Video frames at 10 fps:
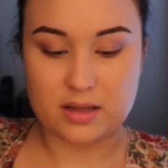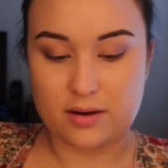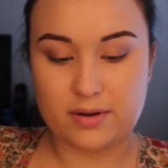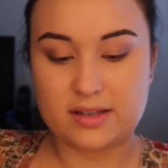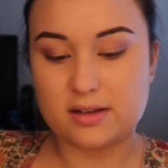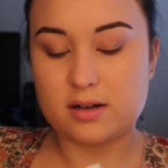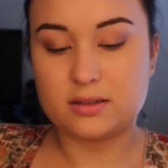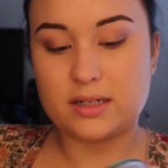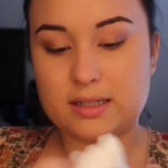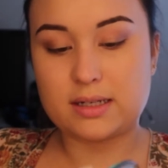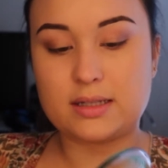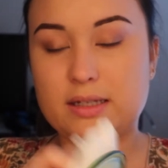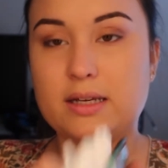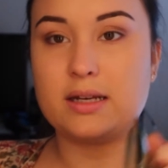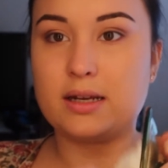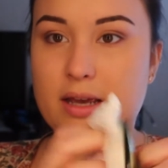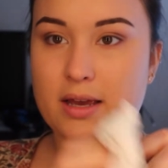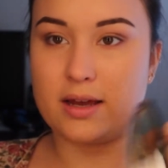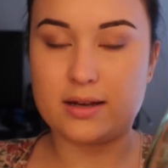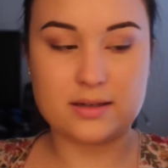That way it's all nice and clean
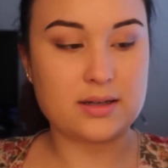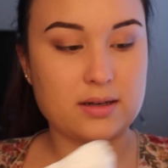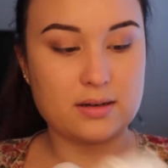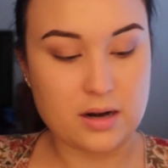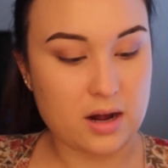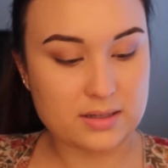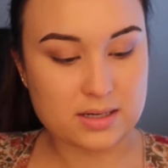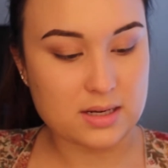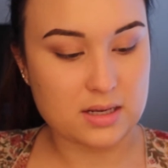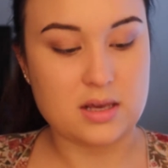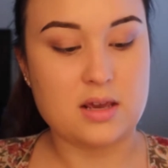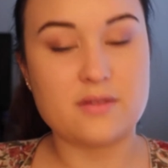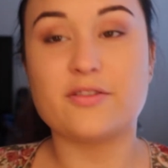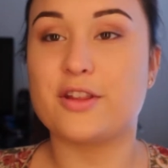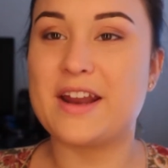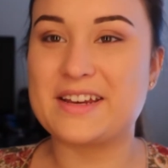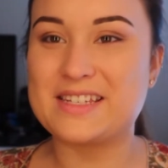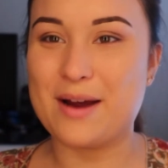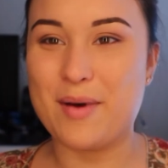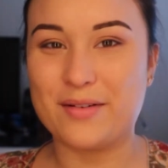and not icky for the
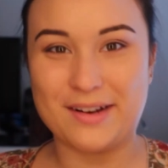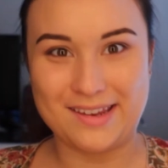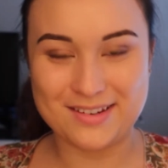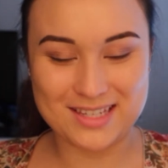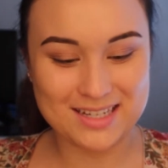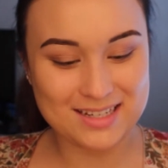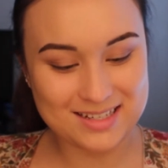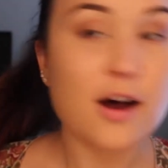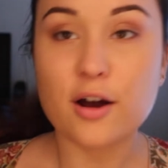next time I want to use it.